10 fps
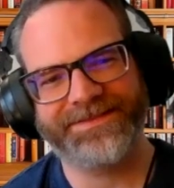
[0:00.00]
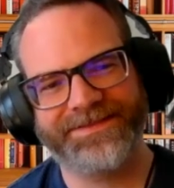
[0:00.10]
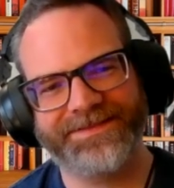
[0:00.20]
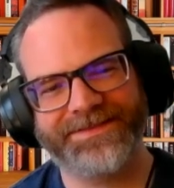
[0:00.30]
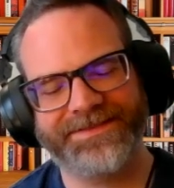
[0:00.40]

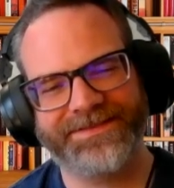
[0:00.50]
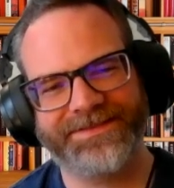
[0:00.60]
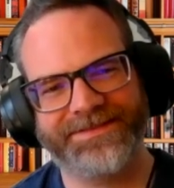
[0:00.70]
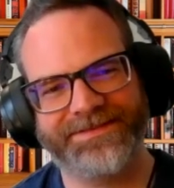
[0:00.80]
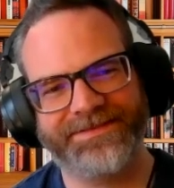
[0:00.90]

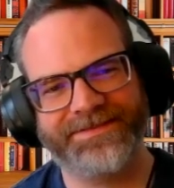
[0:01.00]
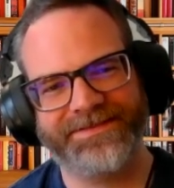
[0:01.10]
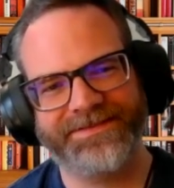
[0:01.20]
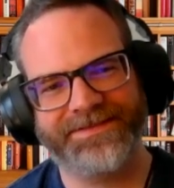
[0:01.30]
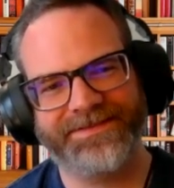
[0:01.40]

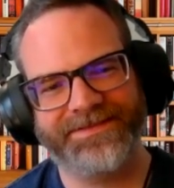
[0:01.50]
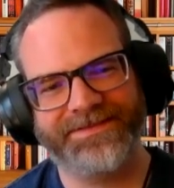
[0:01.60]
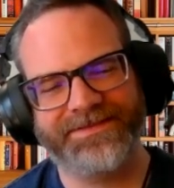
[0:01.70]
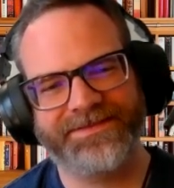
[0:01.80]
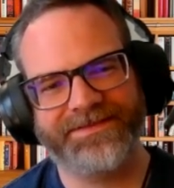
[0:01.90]

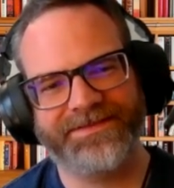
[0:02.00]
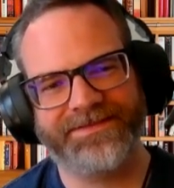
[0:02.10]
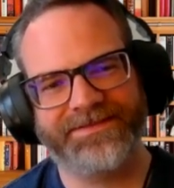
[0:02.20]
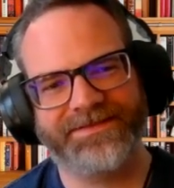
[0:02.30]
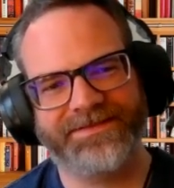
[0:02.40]

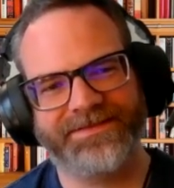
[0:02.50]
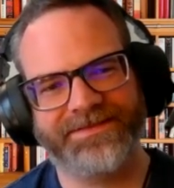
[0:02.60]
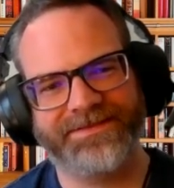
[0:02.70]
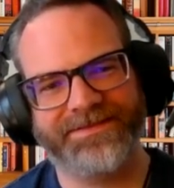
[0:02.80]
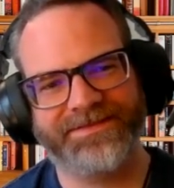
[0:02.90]

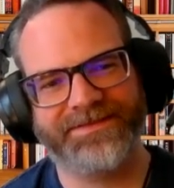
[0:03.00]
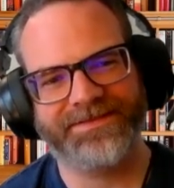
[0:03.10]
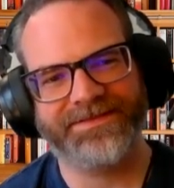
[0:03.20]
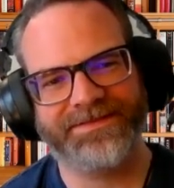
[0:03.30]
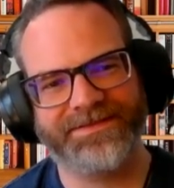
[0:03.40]

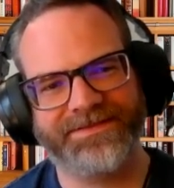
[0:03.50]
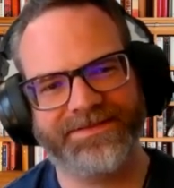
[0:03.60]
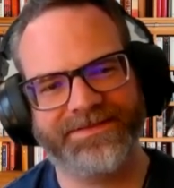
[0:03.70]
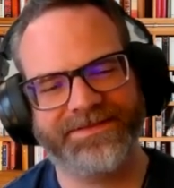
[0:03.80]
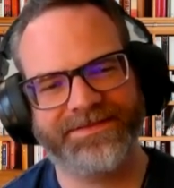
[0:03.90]

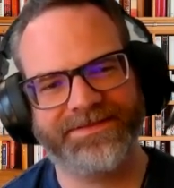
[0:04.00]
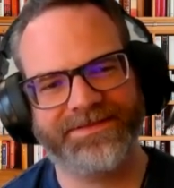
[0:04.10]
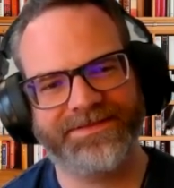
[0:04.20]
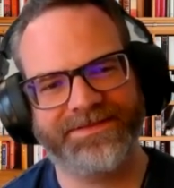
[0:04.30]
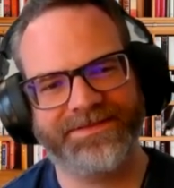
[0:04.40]

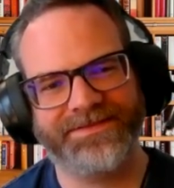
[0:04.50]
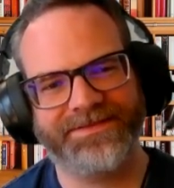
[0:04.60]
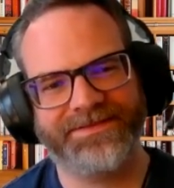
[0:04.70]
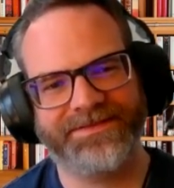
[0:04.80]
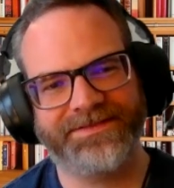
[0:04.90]

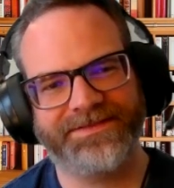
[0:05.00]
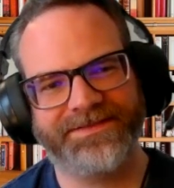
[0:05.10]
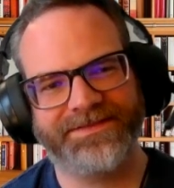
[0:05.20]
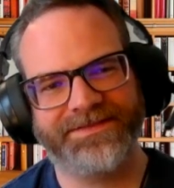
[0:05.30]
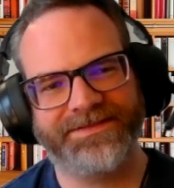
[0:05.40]

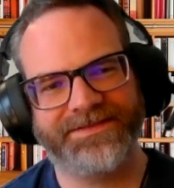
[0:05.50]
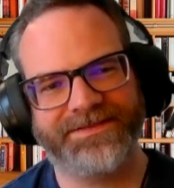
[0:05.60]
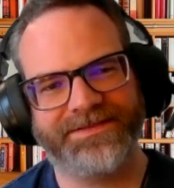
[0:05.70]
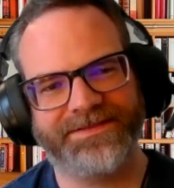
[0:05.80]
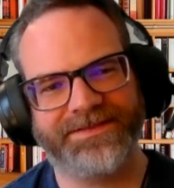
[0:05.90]

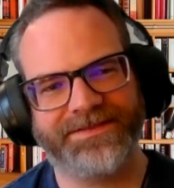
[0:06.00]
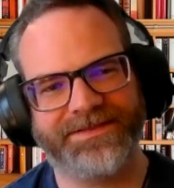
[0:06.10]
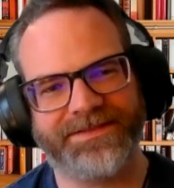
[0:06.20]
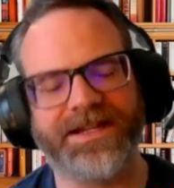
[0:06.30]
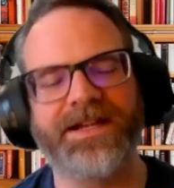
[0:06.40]

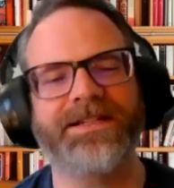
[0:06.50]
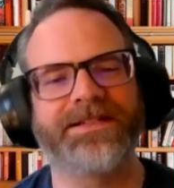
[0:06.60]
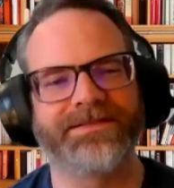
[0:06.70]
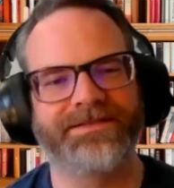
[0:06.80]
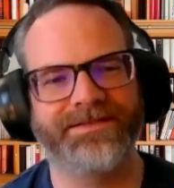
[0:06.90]

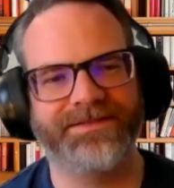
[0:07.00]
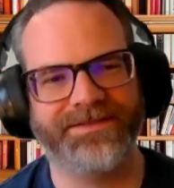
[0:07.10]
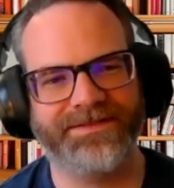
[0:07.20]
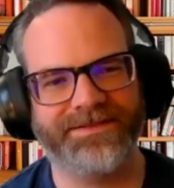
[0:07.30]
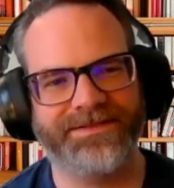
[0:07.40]

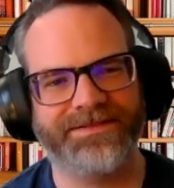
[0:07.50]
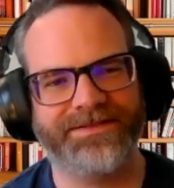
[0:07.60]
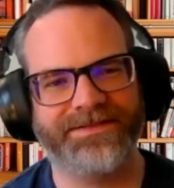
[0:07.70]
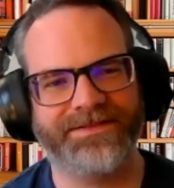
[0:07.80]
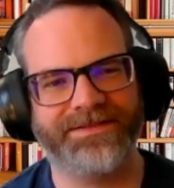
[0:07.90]
The person shown says nothing.